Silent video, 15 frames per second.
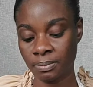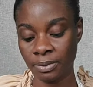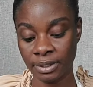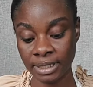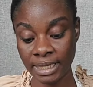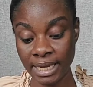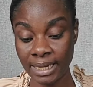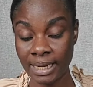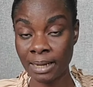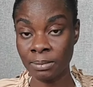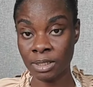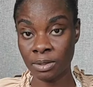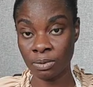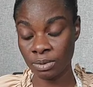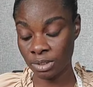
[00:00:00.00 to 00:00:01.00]
but then I'm
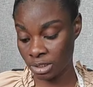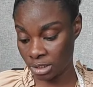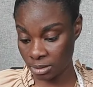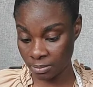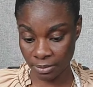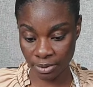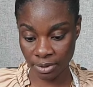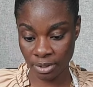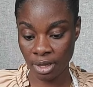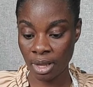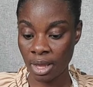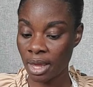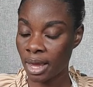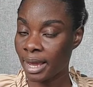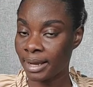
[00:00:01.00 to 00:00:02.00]
done with the zipper.
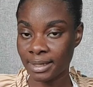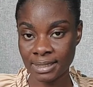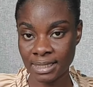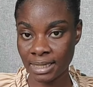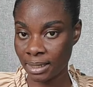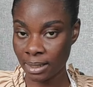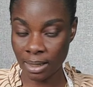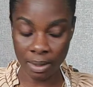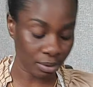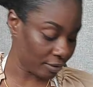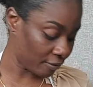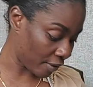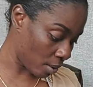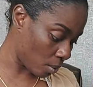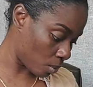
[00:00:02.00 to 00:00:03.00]
I can take it out
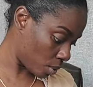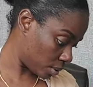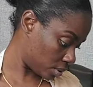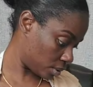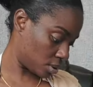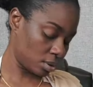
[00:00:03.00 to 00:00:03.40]
if I want.